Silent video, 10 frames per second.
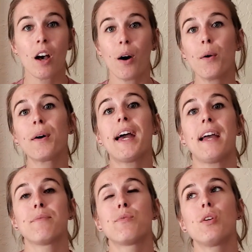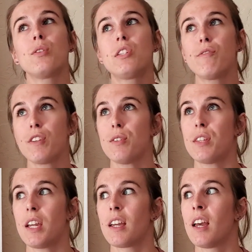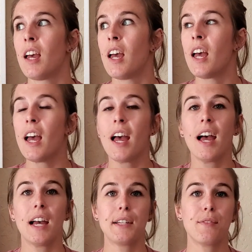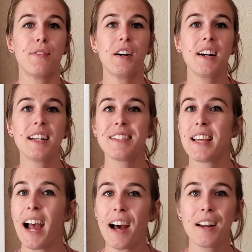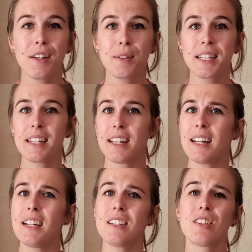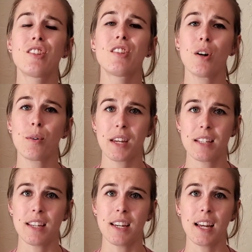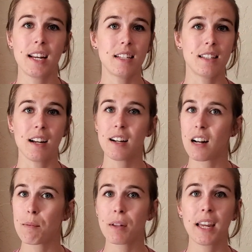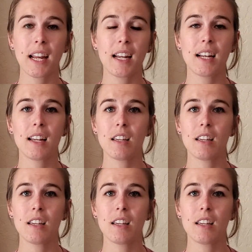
Okay, so diffusing. As far as how to do it, it is so easy. It is not complicated.